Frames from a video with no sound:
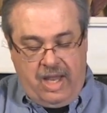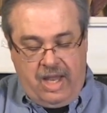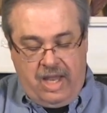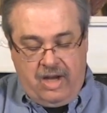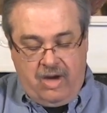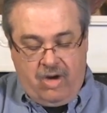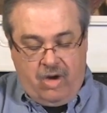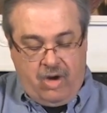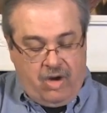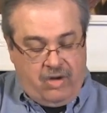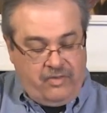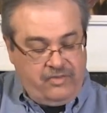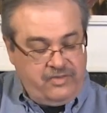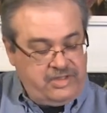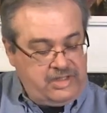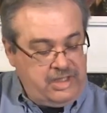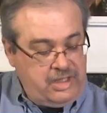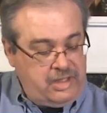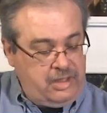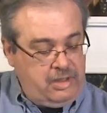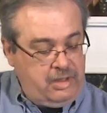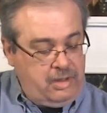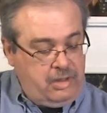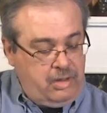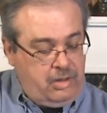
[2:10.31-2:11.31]
and all of a
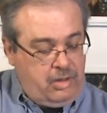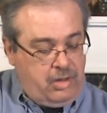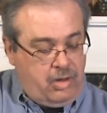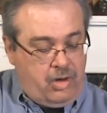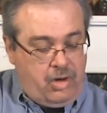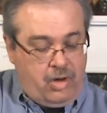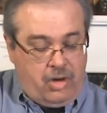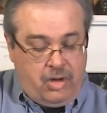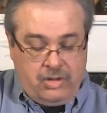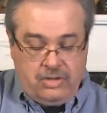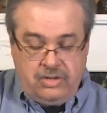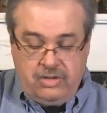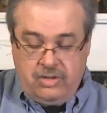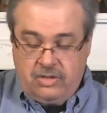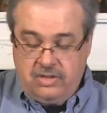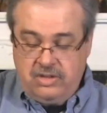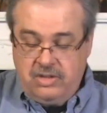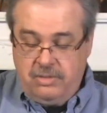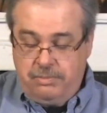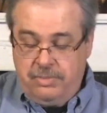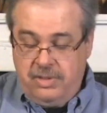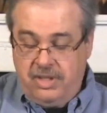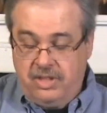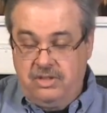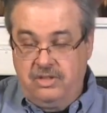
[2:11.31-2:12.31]
sudden, all
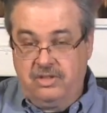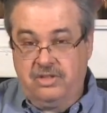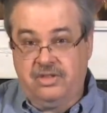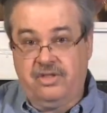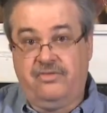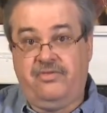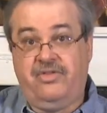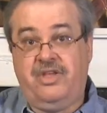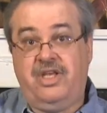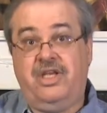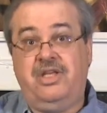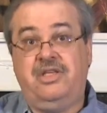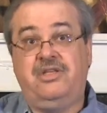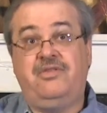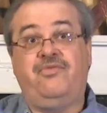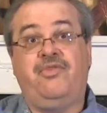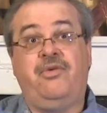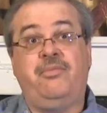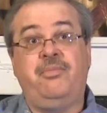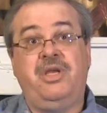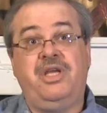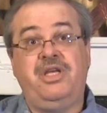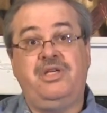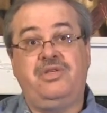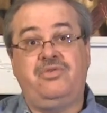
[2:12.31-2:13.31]
sorts of pictures of these
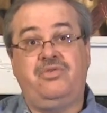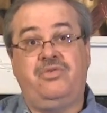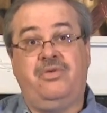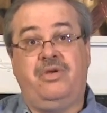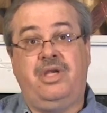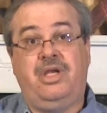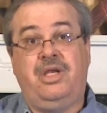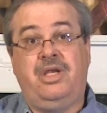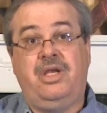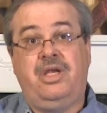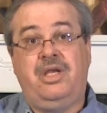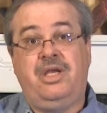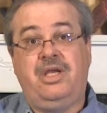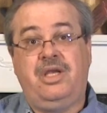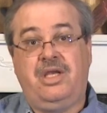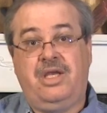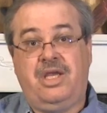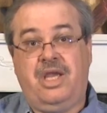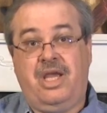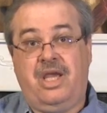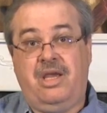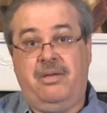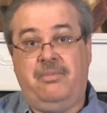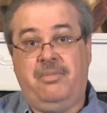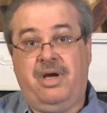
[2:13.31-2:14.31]
from history
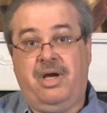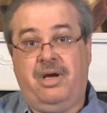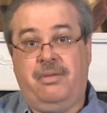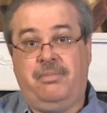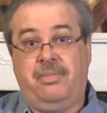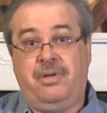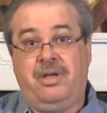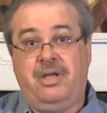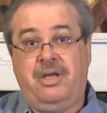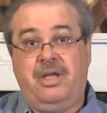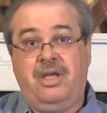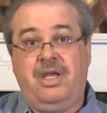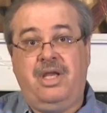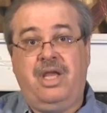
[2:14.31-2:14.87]
came up,